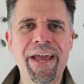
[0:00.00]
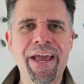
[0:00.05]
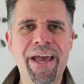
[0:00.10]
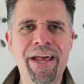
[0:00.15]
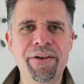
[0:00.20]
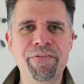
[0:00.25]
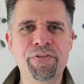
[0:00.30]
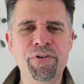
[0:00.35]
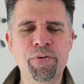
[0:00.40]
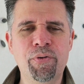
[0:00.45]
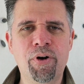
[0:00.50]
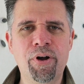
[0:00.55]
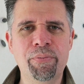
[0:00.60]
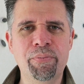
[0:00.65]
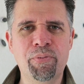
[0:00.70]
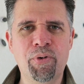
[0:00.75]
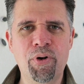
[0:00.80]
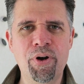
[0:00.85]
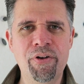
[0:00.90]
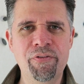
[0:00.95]
And if you want
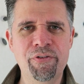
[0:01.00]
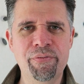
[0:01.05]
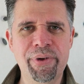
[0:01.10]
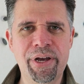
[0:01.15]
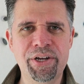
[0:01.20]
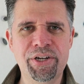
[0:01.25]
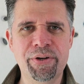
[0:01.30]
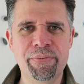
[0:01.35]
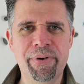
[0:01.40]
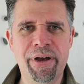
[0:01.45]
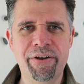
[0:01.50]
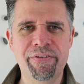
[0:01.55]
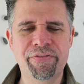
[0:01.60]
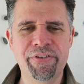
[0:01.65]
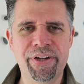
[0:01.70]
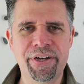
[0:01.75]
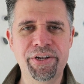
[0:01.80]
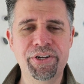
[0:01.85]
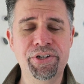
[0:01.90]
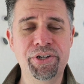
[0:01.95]
more information about
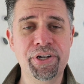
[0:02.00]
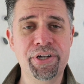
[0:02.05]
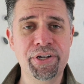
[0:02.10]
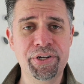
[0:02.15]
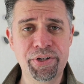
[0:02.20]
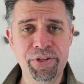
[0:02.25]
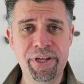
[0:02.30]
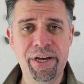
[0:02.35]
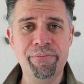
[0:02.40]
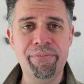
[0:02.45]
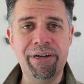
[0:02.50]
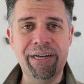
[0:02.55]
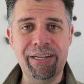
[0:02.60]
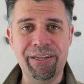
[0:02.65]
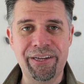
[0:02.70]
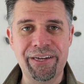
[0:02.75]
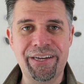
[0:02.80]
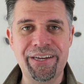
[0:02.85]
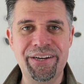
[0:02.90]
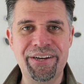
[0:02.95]
Venice, you can do that by
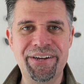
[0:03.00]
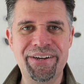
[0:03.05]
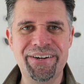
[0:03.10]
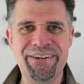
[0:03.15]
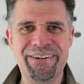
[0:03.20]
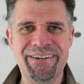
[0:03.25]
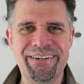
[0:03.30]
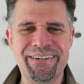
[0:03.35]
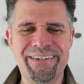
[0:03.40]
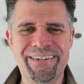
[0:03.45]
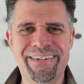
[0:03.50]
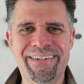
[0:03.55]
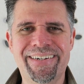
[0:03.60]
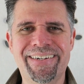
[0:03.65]
clicking here.